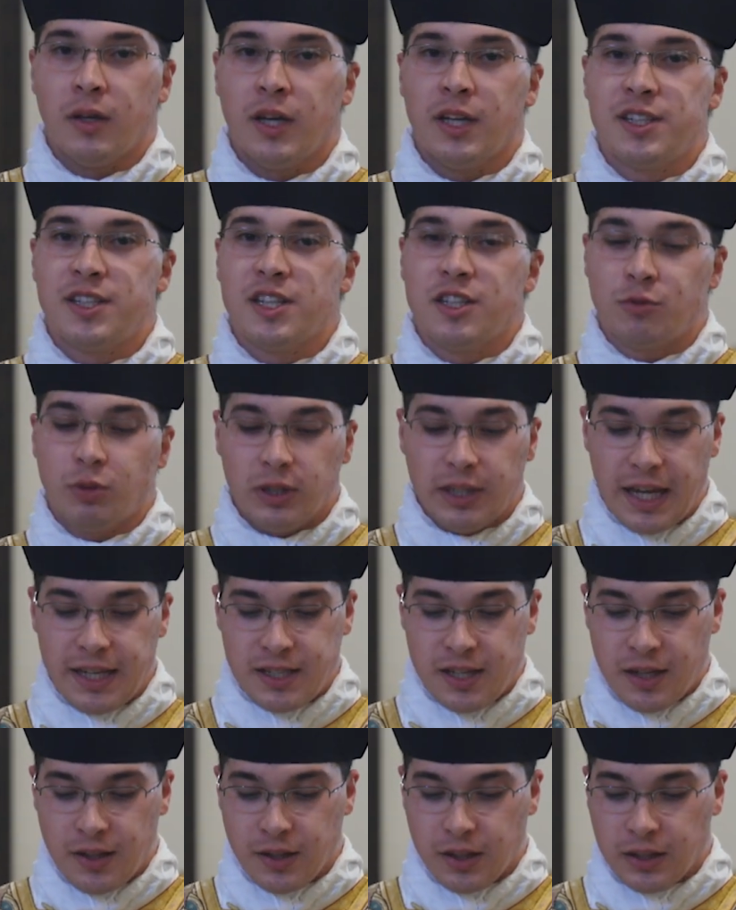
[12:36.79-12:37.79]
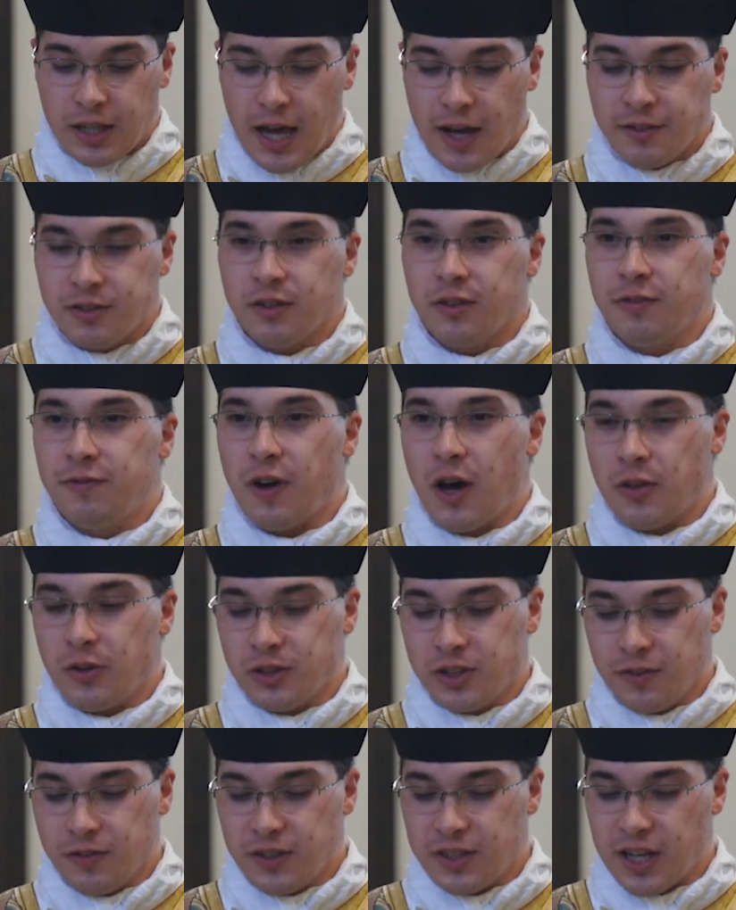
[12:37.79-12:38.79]
It is related in the lives of the
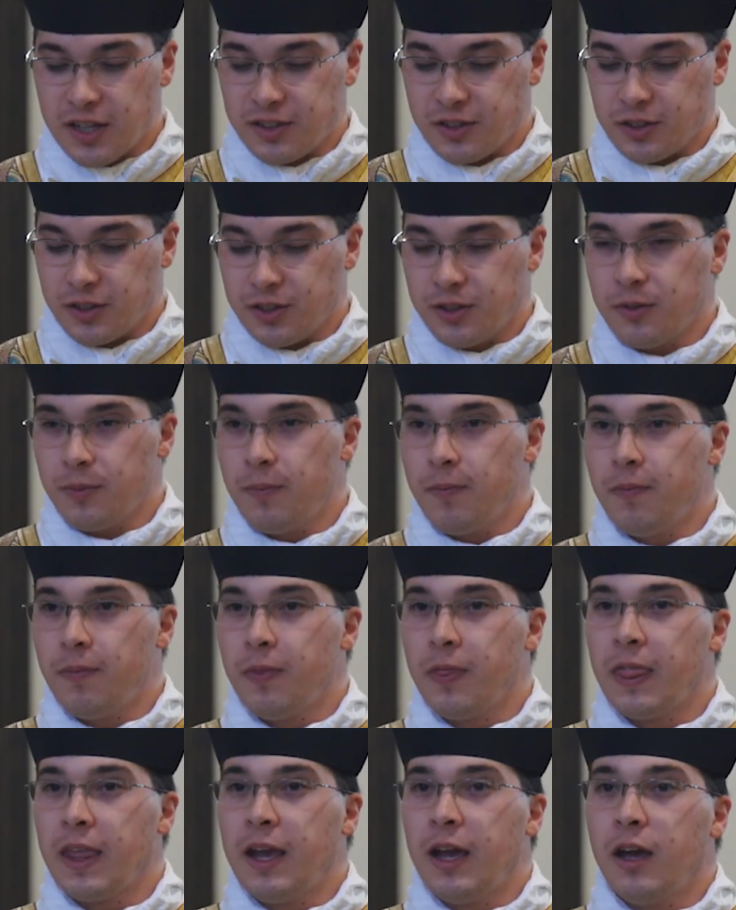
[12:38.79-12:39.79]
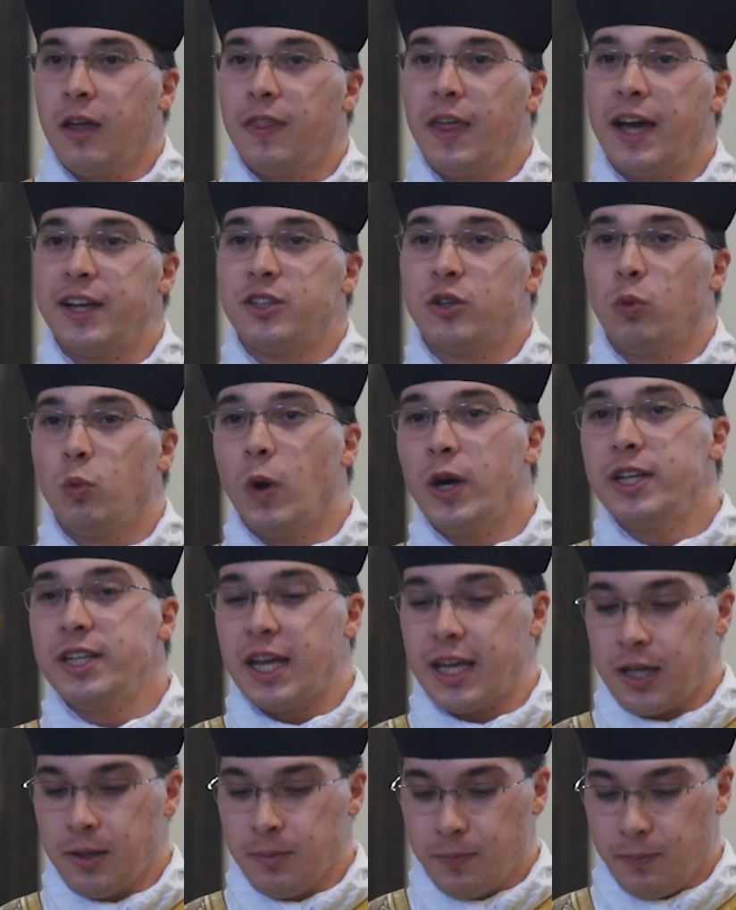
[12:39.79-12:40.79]
fathers of the desert that one
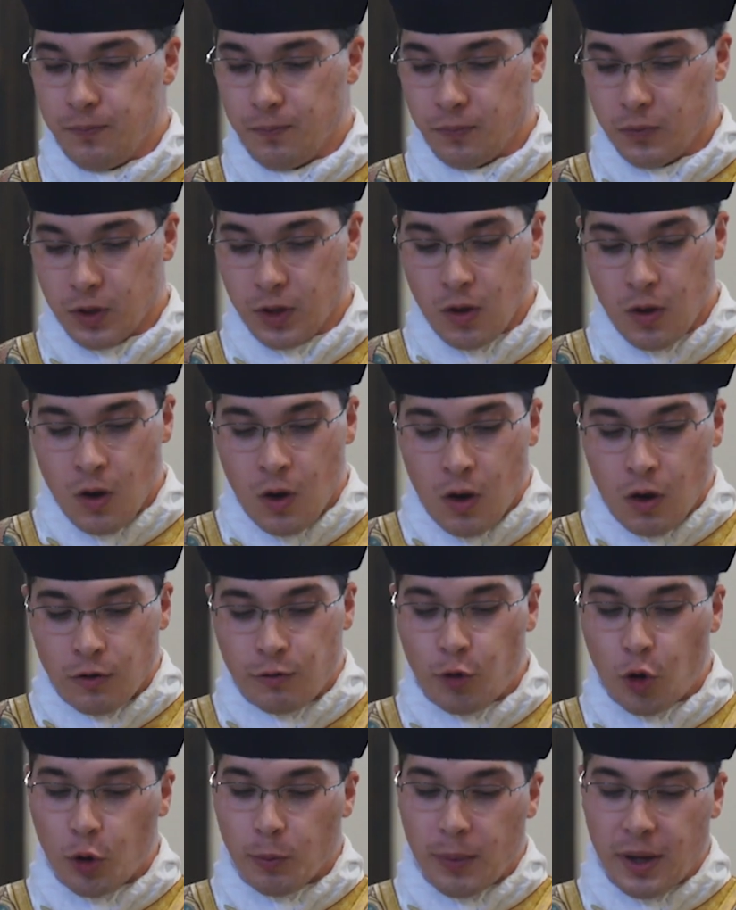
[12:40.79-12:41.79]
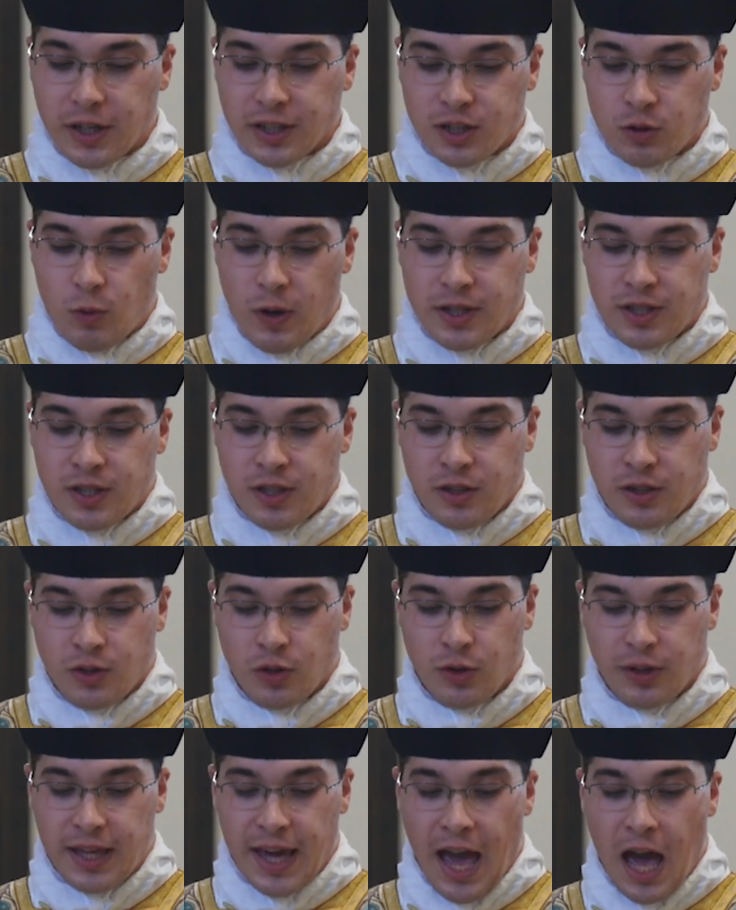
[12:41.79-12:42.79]
day four monks went
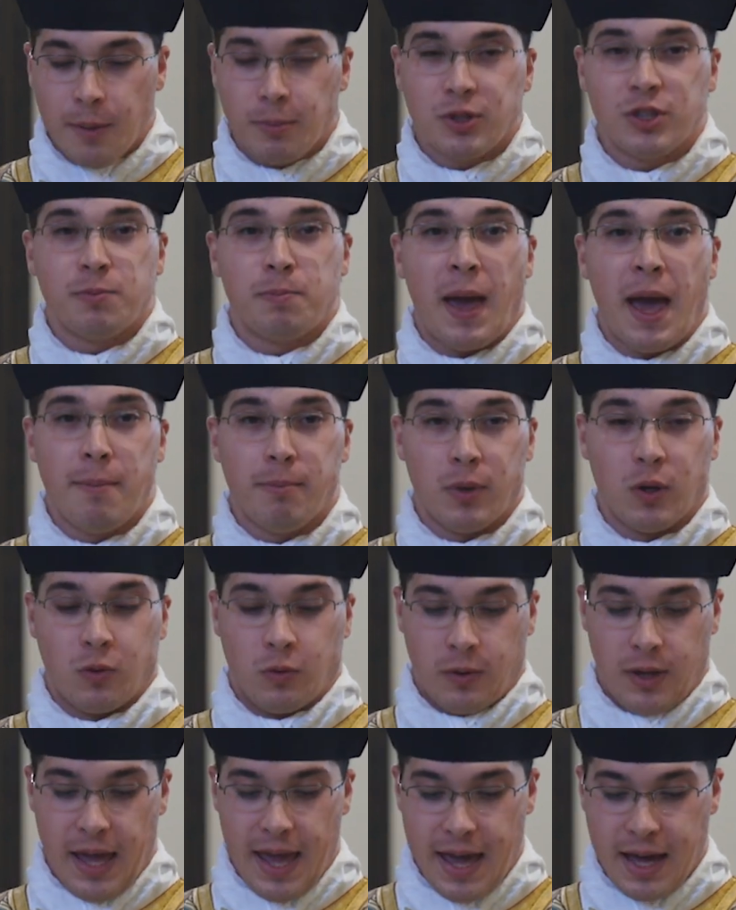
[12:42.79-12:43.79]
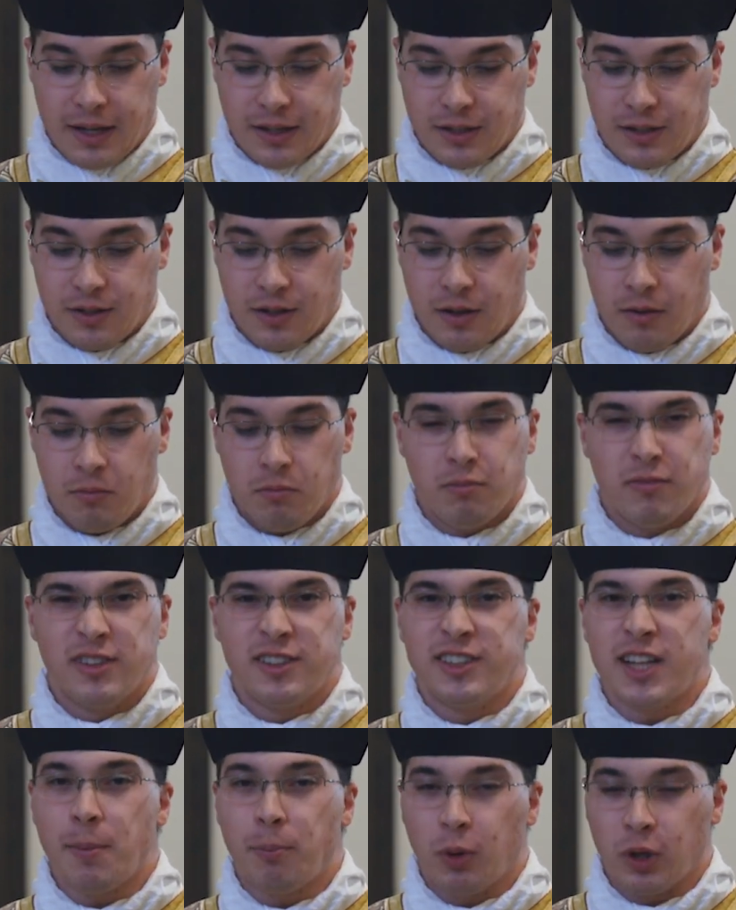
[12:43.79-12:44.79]
to the abbot Pambo and,
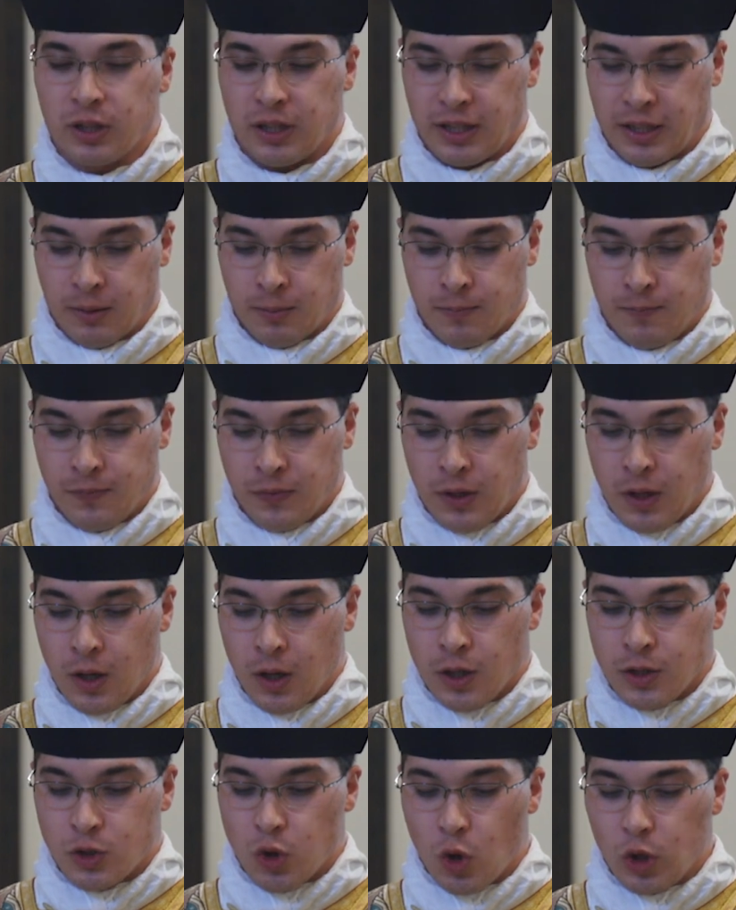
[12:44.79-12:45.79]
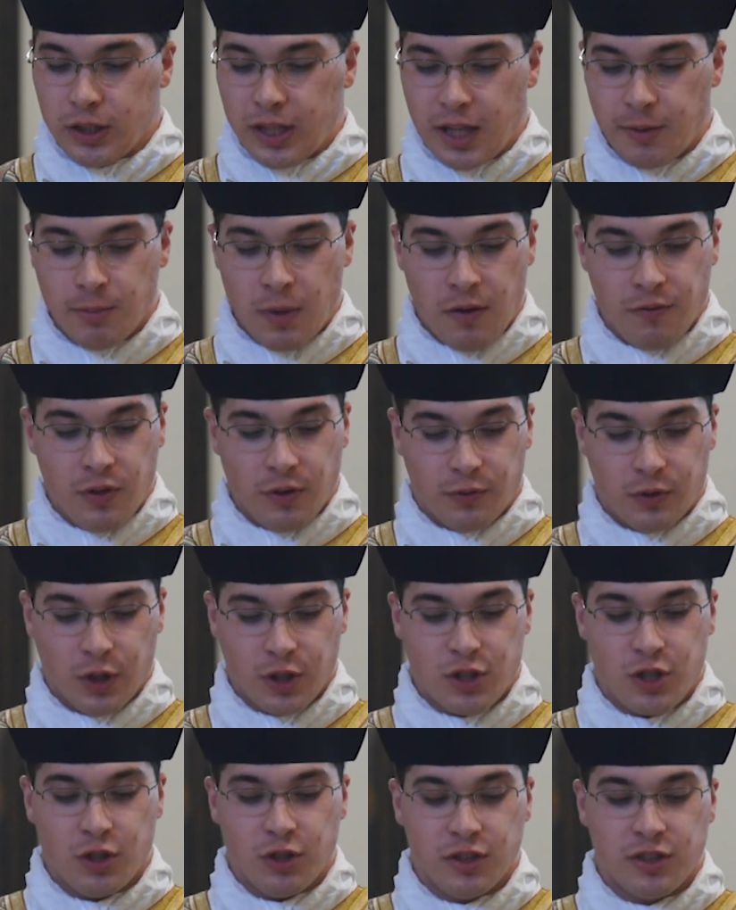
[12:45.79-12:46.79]
separately, told him of the
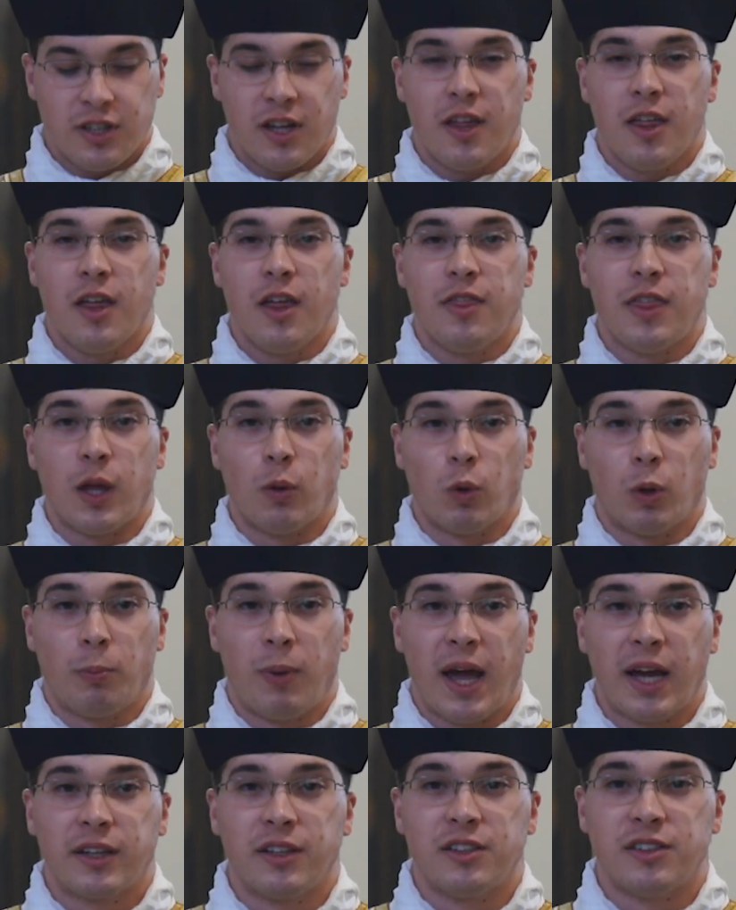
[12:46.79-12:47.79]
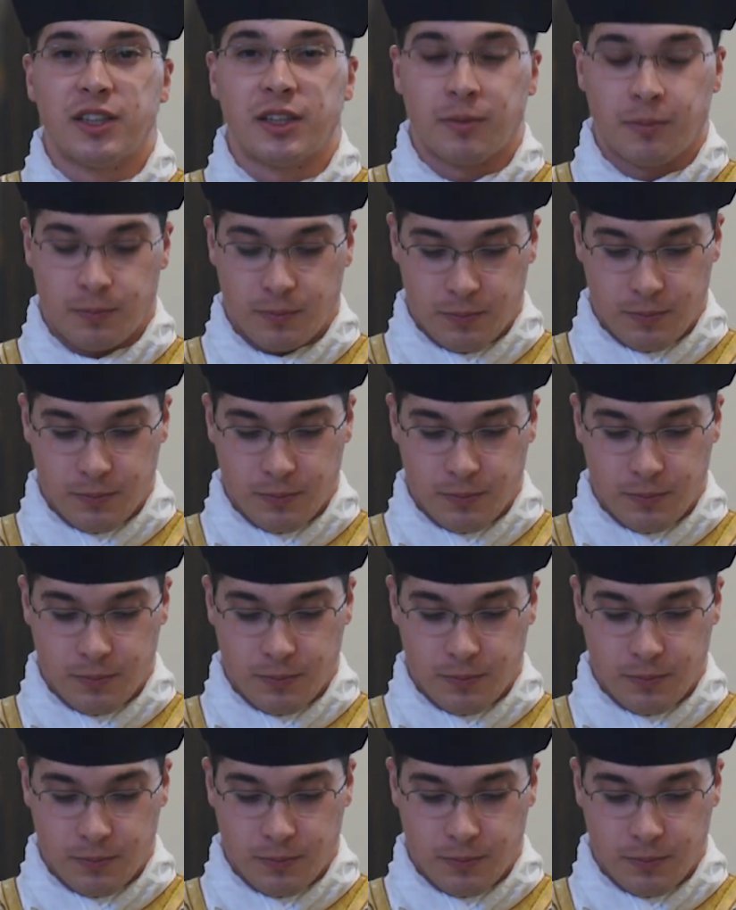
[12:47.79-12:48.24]
virtues they were practicing.